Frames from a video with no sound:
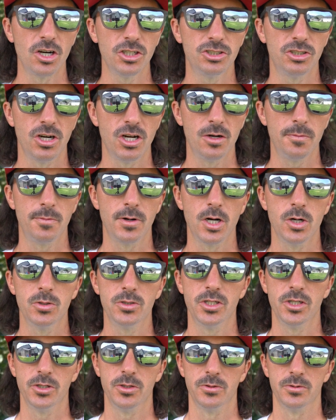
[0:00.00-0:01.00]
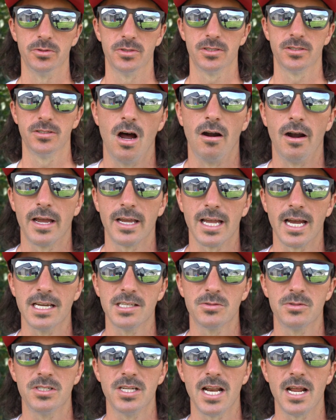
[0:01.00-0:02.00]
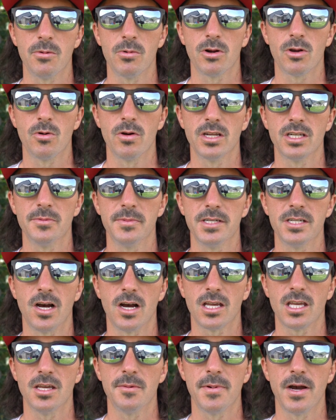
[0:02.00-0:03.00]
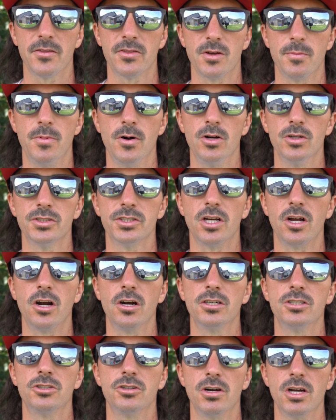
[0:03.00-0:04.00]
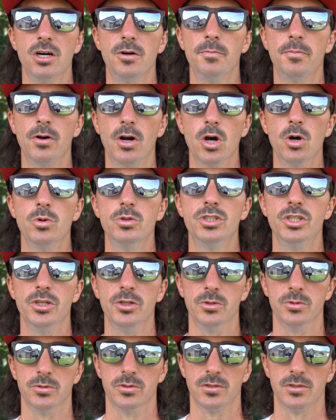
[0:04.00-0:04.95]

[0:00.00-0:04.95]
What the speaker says: Trail Pro 2s. Alright guys, today we're going to be talking about the Pulsar Trail Pro 2s.